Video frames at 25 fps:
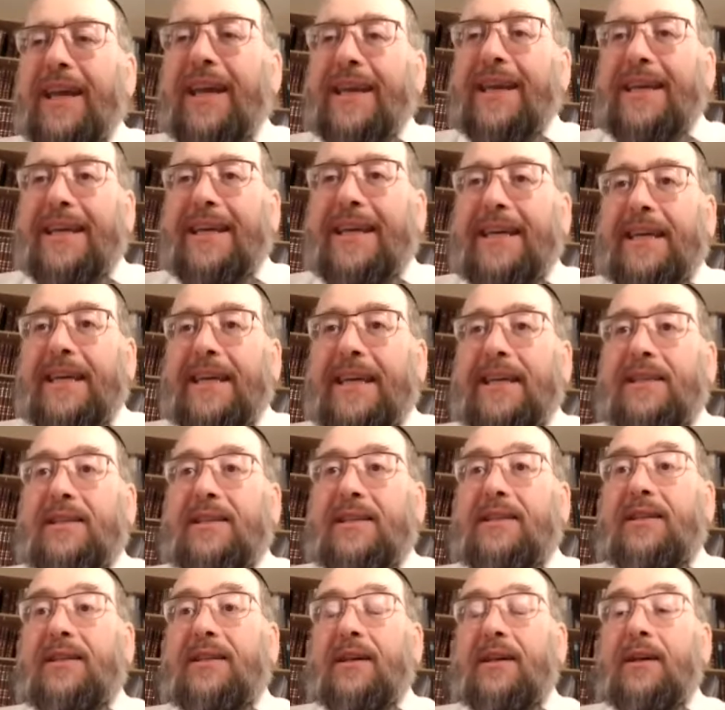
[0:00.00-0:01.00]

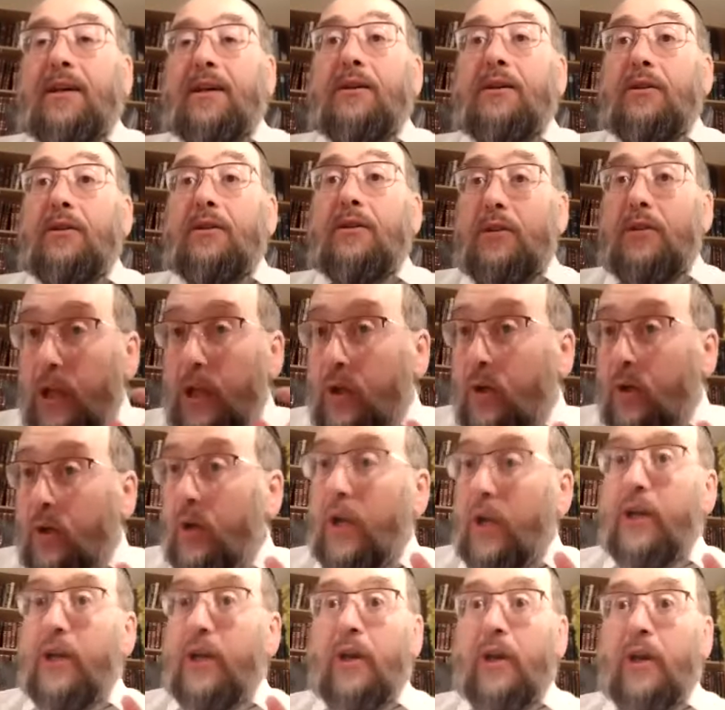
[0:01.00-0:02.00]
is
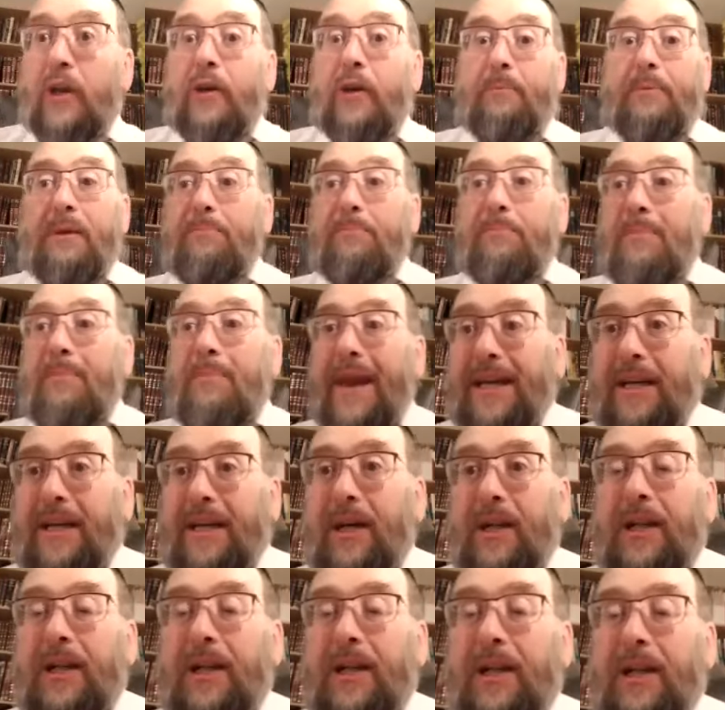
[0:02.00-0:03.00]
lekula, you can be
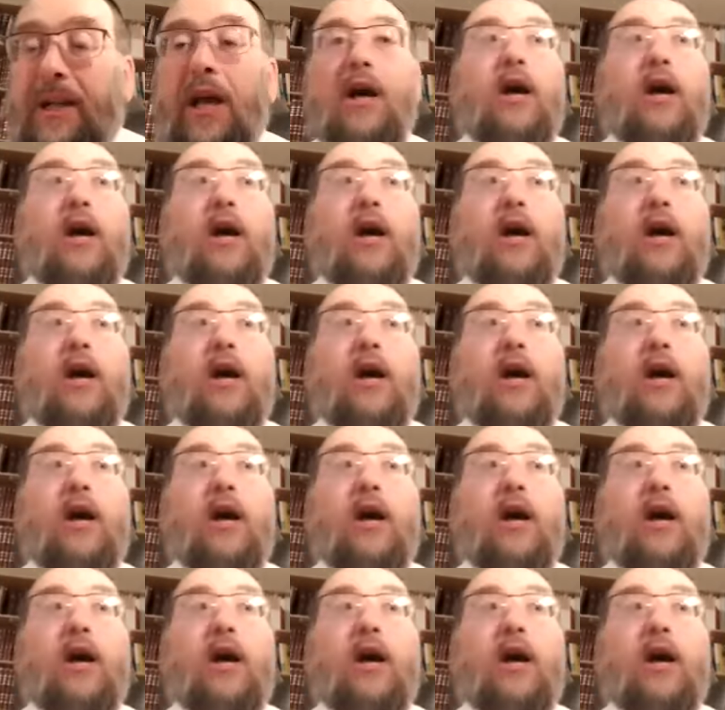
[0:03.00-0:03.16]
makel,